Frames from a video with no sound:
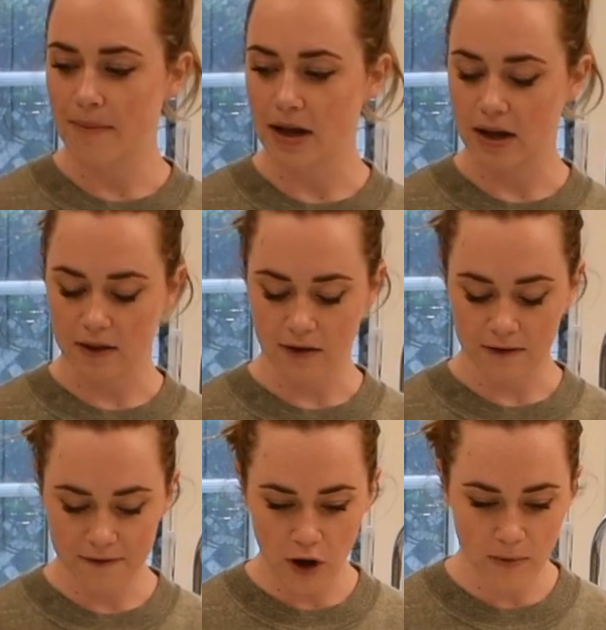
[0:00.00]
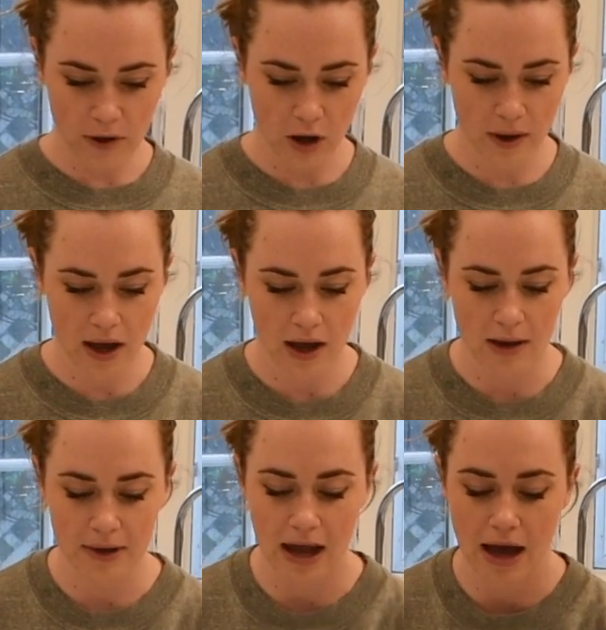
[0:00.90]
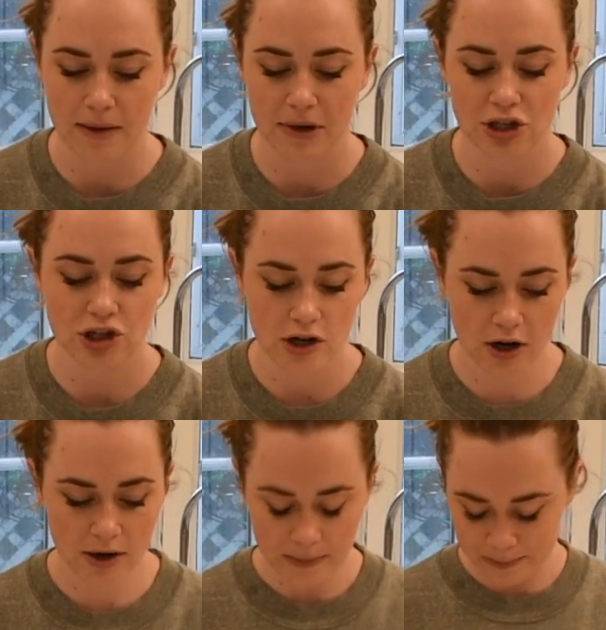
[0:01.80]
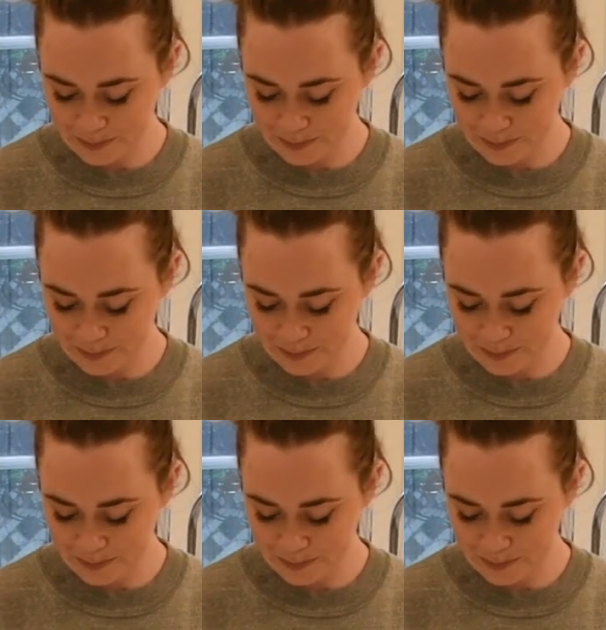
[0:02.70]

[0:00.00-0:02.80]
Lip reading: I'm getting a little foam going. I'm gonna add my sugar.